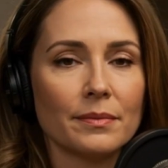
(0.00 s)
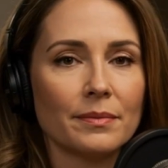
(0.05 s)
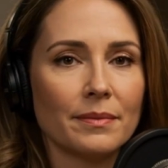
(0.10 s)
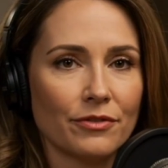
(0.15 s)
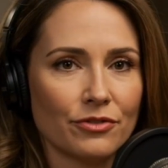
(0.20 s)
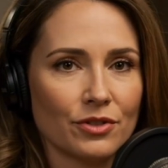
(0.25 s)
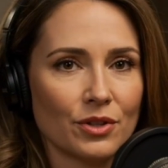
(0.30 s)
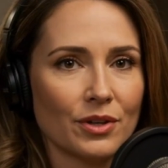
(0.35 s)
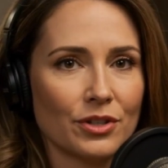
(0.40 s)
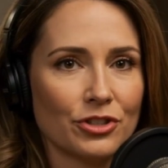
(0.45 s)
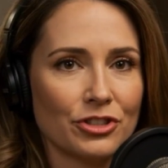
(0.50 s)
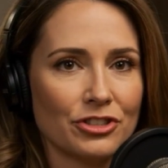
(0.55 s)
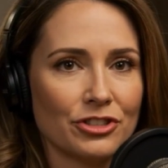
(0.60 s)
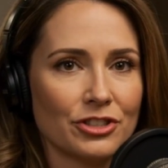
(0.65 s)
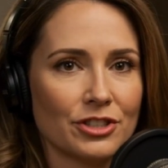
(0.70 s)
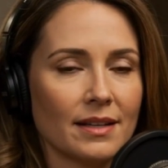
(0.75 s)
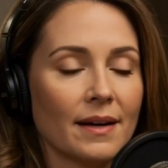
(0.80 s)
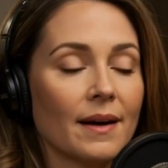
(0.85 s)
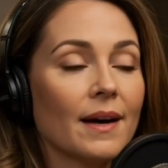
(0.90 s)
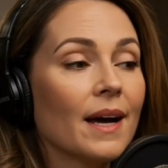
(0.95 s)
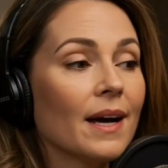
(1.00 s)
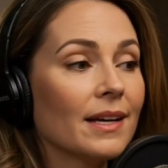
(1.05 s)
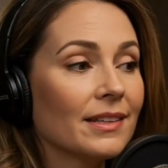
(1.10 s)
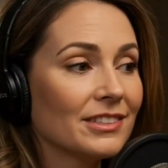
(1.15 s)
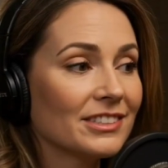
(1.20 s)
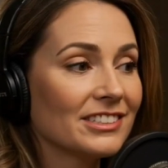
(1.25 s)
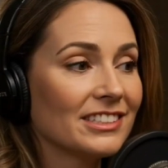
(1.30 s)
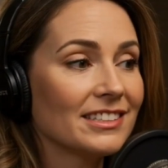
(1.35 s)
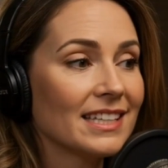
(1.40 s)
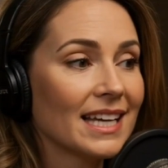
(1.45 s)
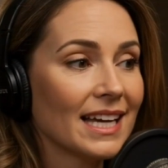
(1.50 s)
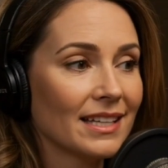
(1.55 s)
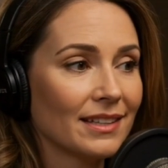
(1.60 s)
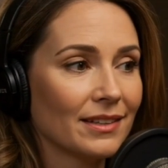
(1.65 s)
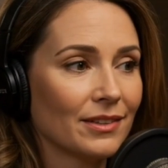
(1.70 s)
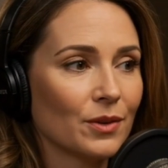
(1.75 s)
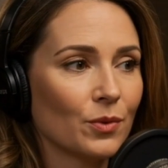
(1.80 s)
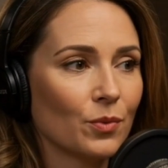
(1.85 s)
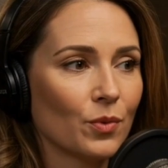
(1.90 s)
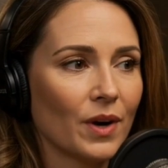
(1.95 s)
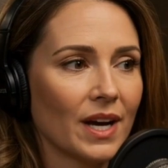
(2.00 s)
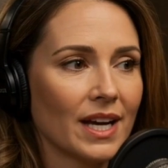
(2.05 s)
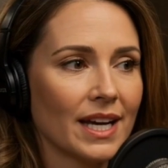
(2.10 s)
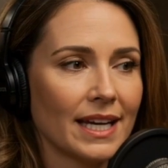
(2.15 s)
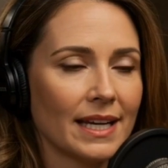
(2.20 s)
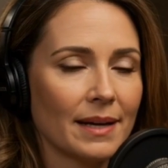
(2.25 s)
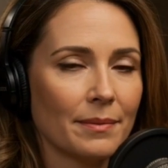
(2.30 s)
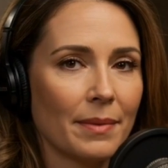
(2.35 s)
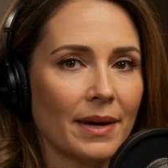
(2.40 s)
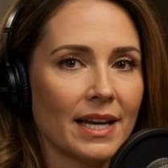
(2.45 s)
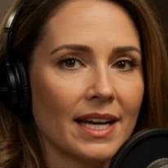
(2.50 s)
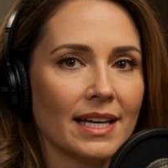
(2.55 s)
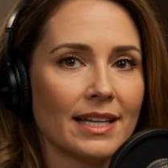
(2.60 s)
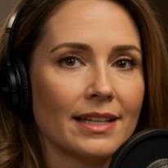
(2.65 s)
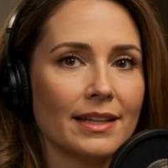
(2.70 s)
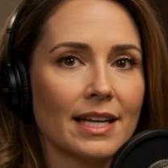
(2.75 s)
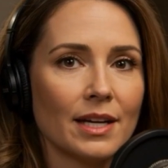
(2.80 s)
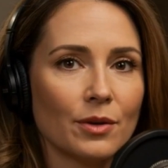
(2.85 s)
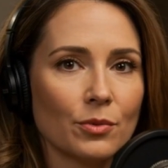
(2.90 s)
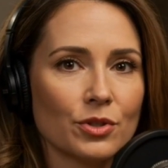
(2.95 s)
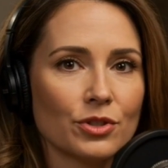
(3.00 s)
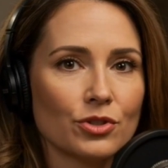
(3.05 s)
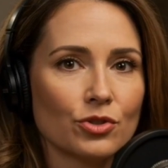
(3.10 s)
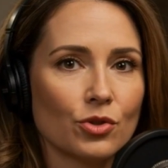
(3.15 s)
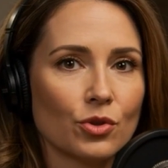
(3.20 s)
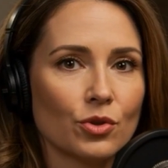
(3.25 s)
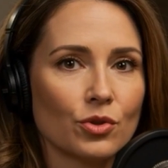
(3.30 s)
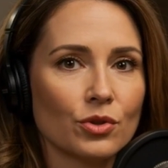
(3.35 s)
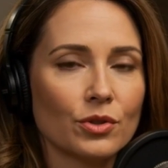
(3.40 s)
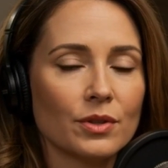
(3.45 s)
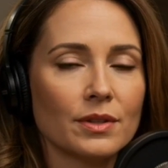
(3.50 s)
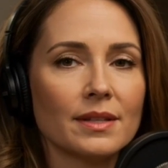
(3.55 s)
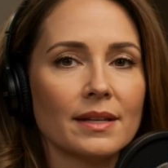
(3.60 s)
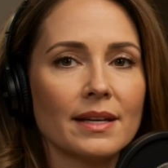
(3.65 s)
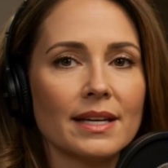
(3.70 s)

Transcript: First, understand the why behind their withdrawal.